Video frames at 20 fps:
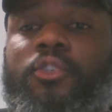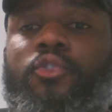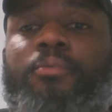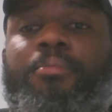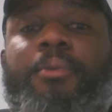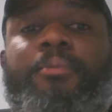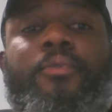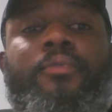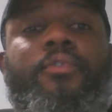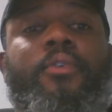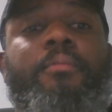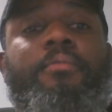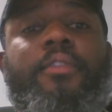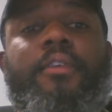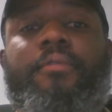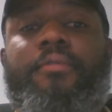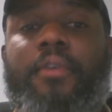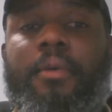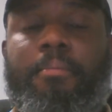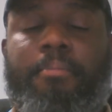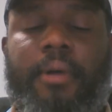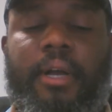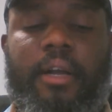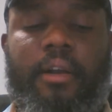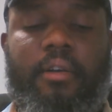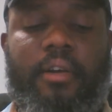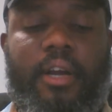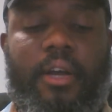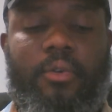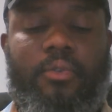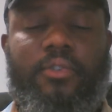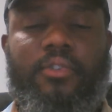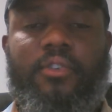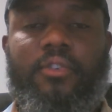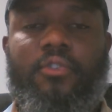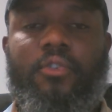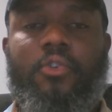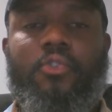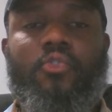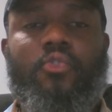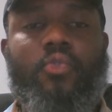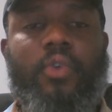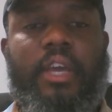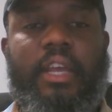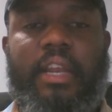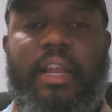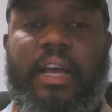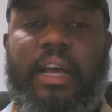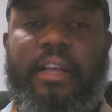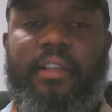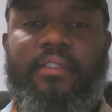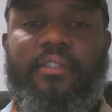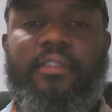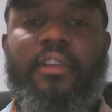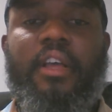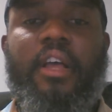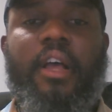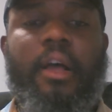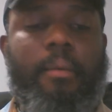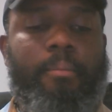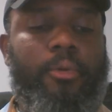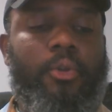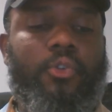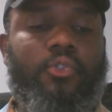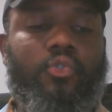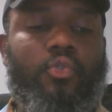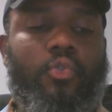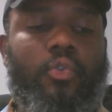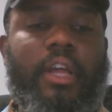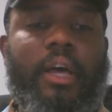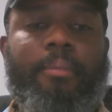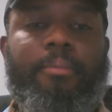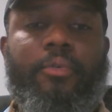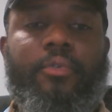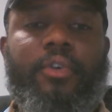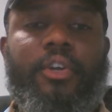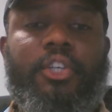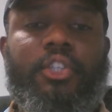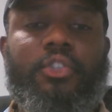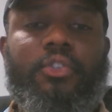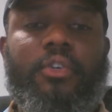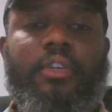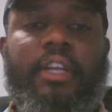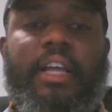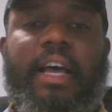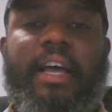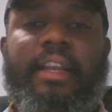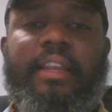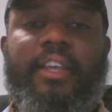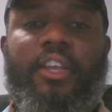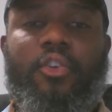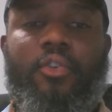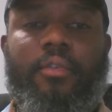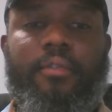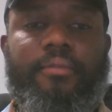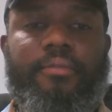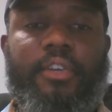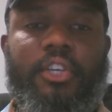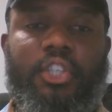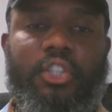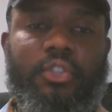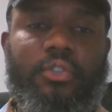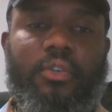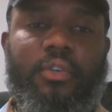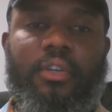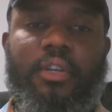to people from different backgrounds, is also enhanced. Plus collaboration and innovation.